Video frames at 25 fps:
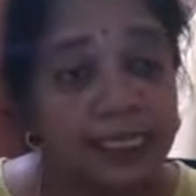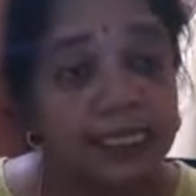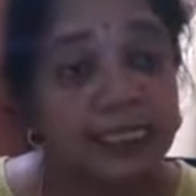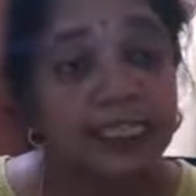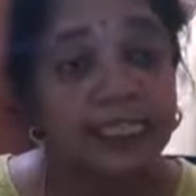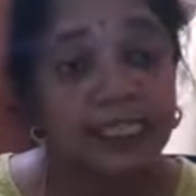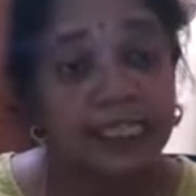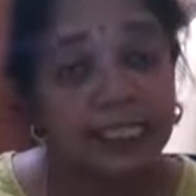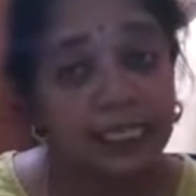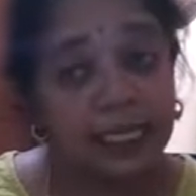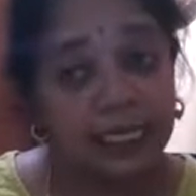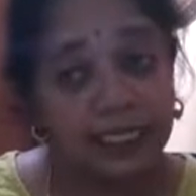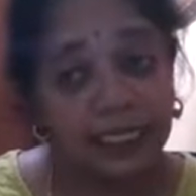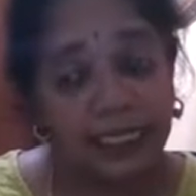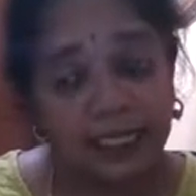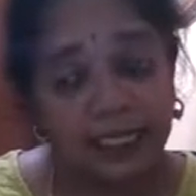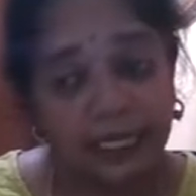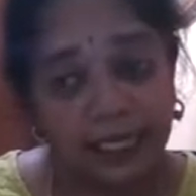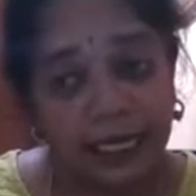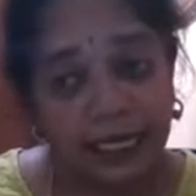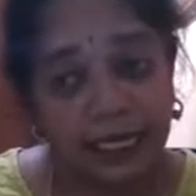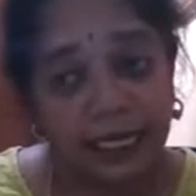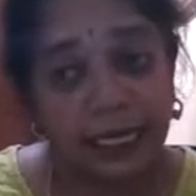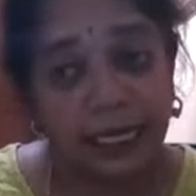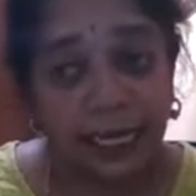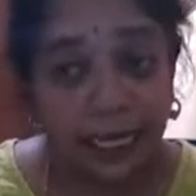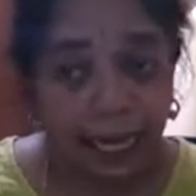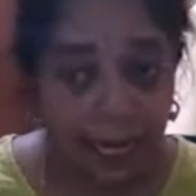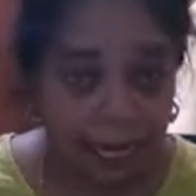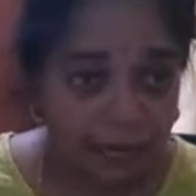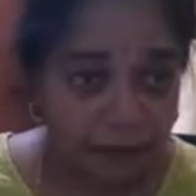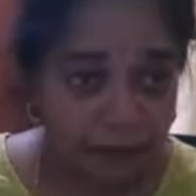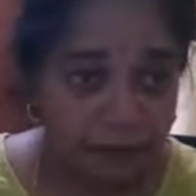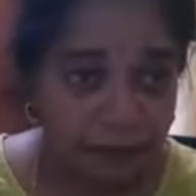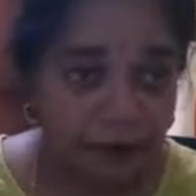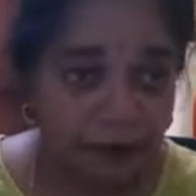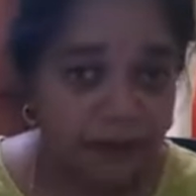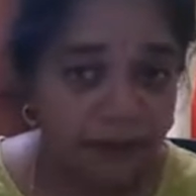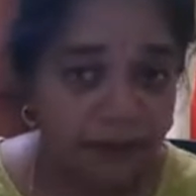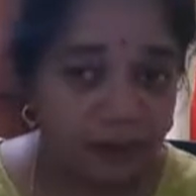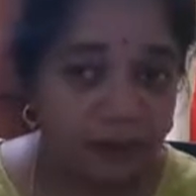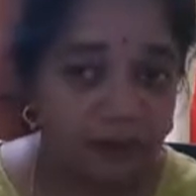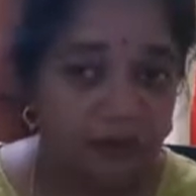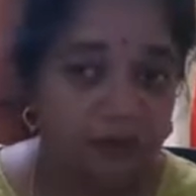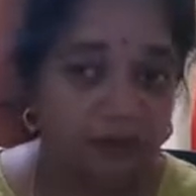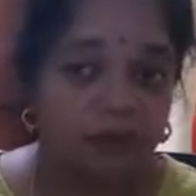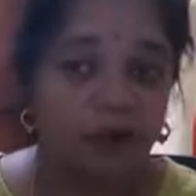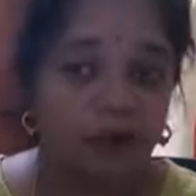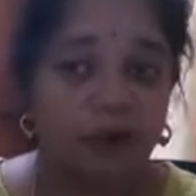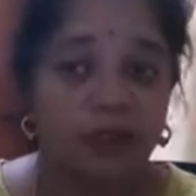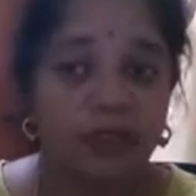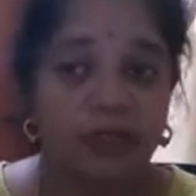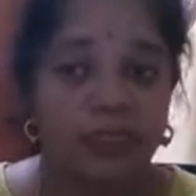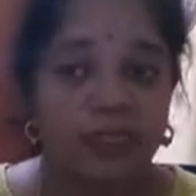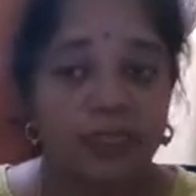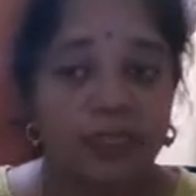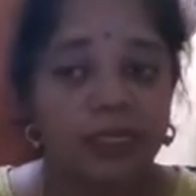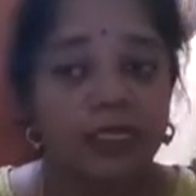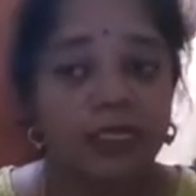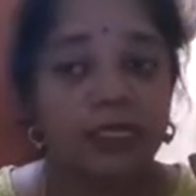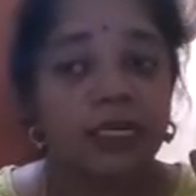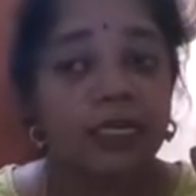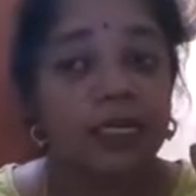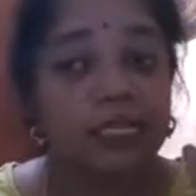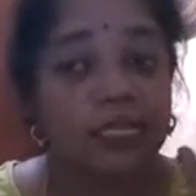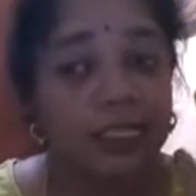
then she started taking help of her father,